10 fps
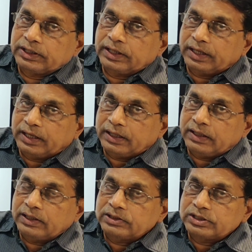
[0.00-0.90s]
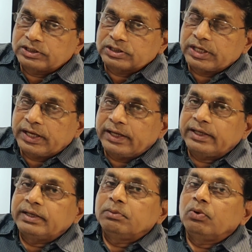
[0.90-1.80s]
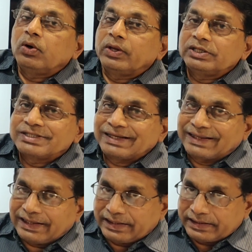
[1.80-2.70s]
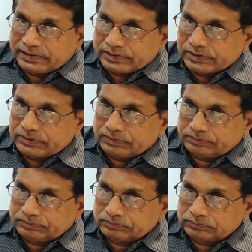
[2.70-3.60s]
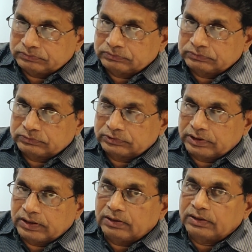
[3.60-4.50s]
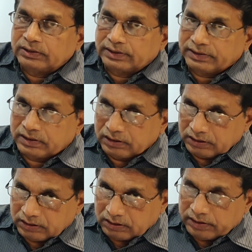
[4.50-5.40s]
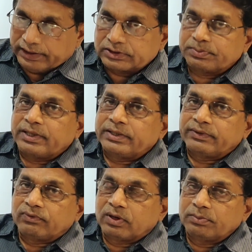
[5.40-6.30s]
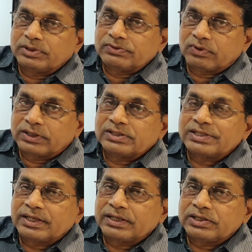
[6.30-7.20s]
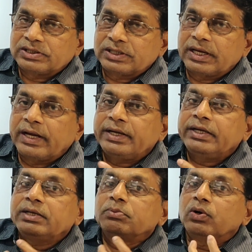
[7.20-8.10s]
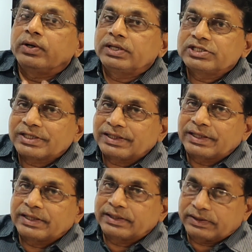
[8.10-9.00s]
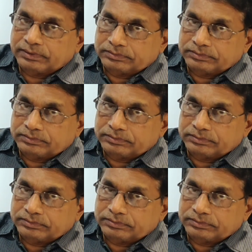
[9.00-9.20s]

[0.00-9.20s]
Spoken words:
Antigens, antibody generators. The expanded form is, what is antigen? Antibody generator.